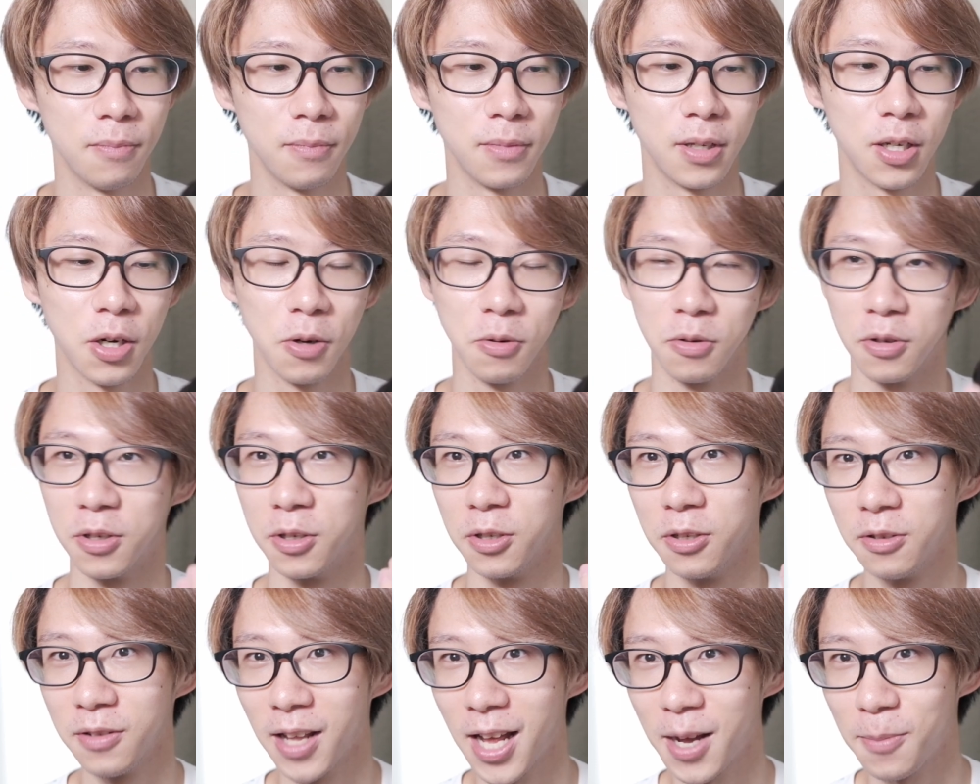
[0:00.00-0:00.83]
don't
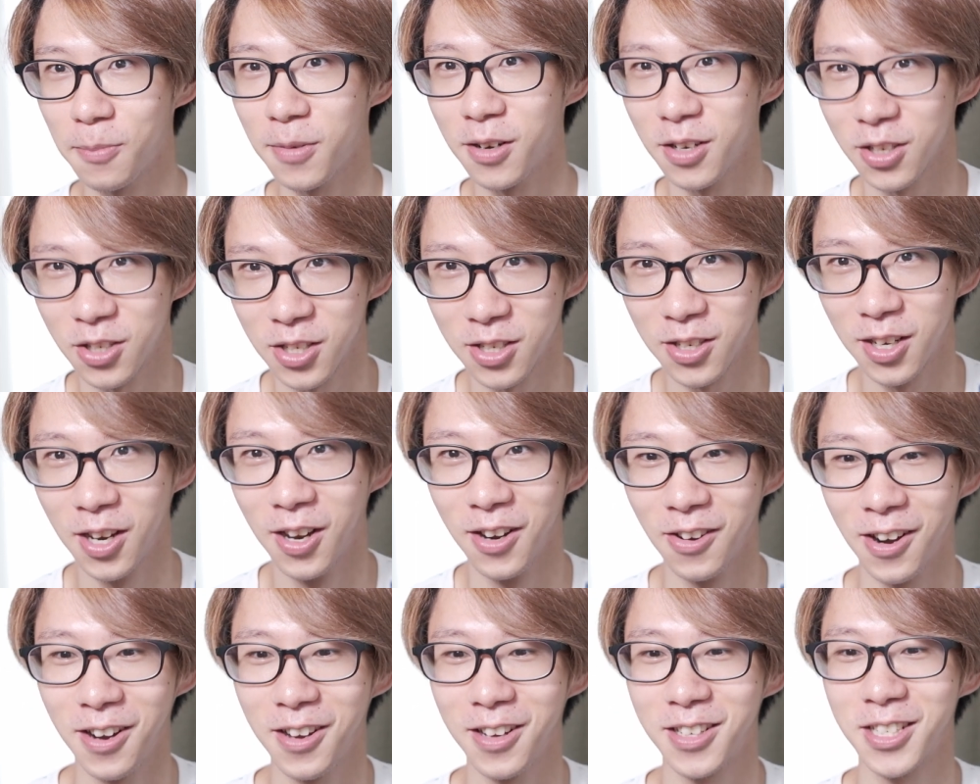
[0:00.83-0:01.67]
do that much
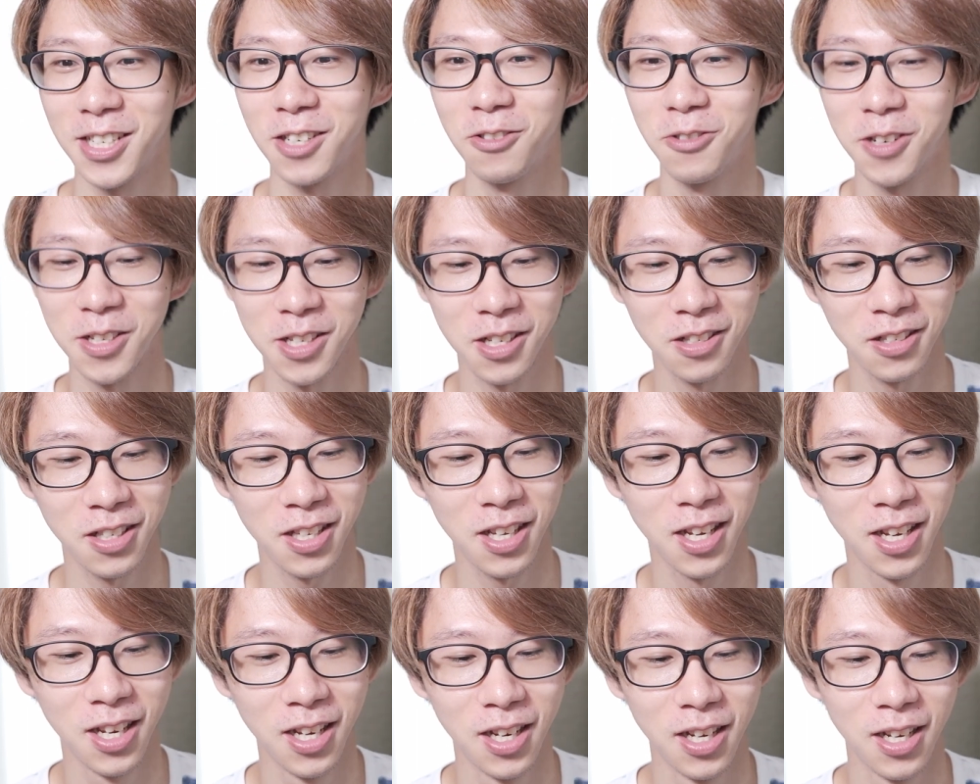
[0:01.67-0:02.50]
until
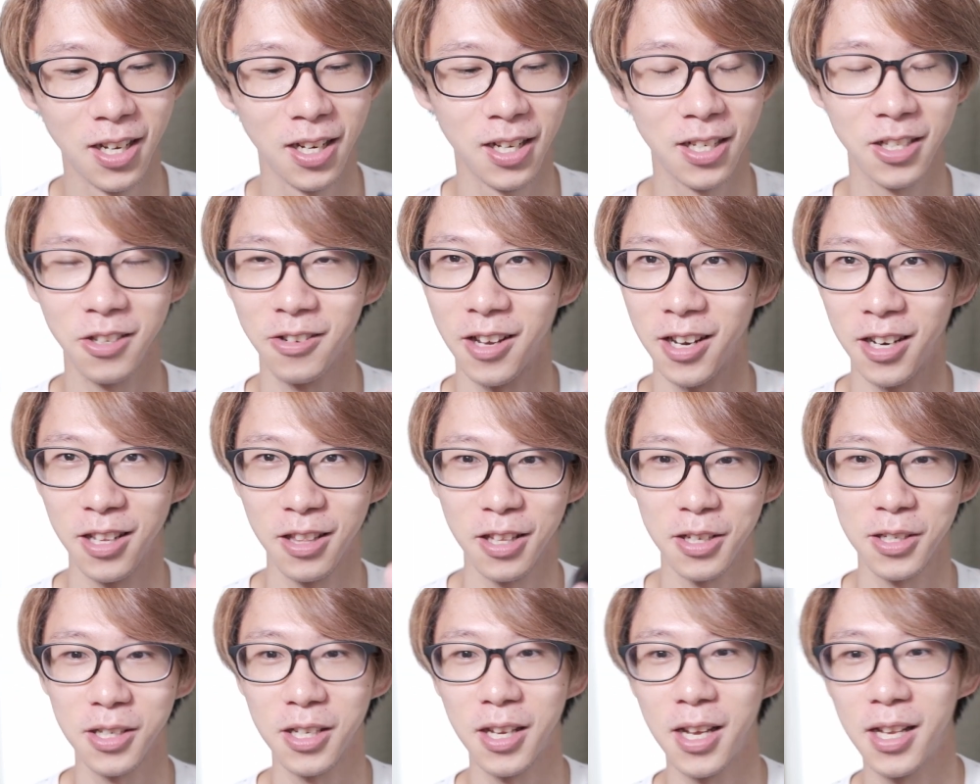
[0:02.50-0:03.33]
recently, until getting
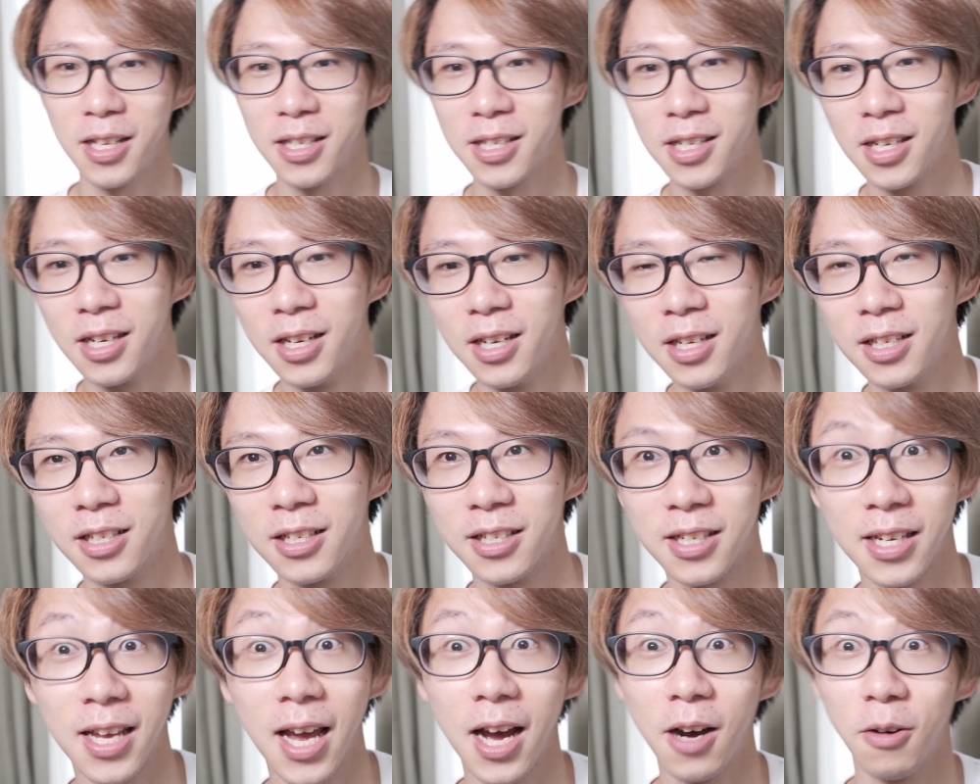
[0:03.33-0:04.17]
this lens, to
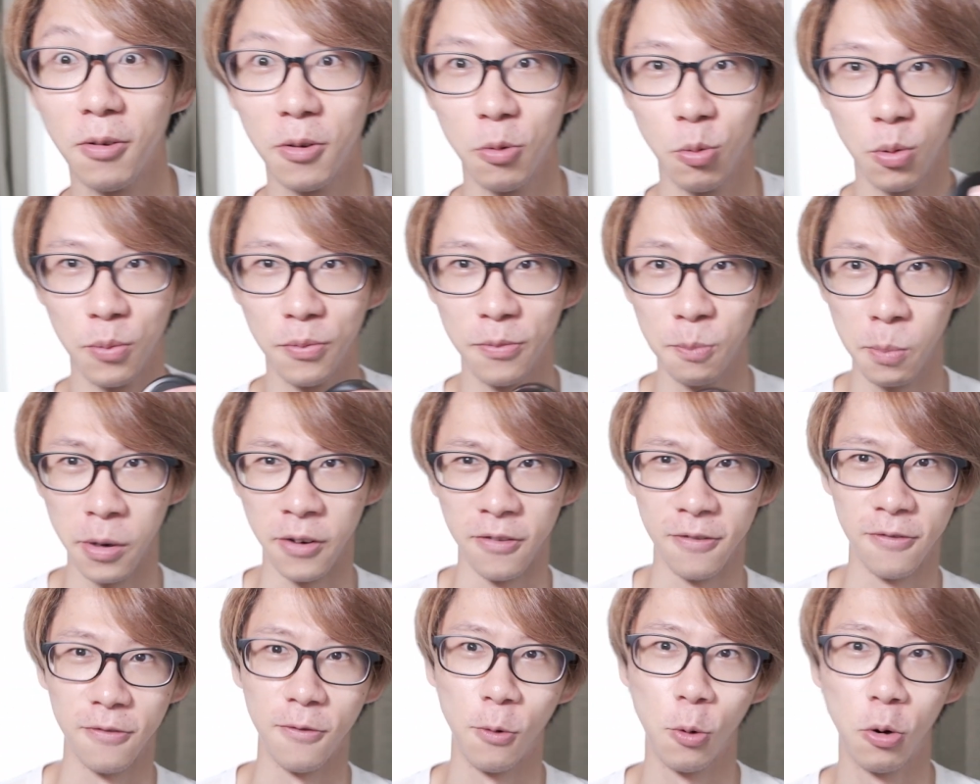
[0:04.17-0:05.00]
see how it would
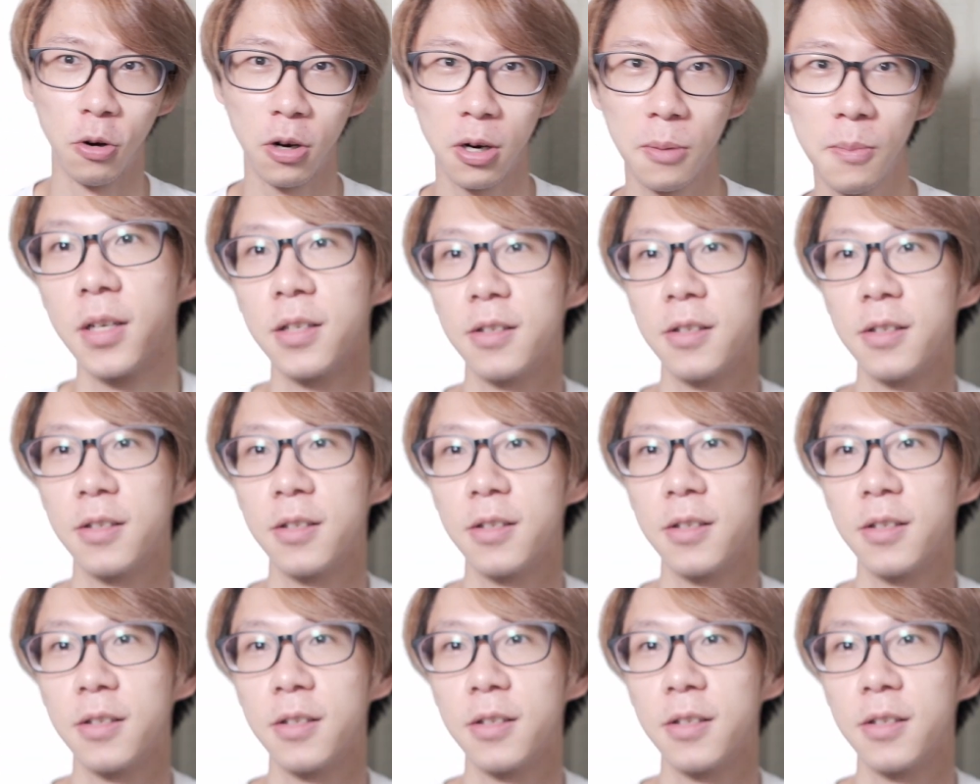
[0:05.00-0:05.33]
perform.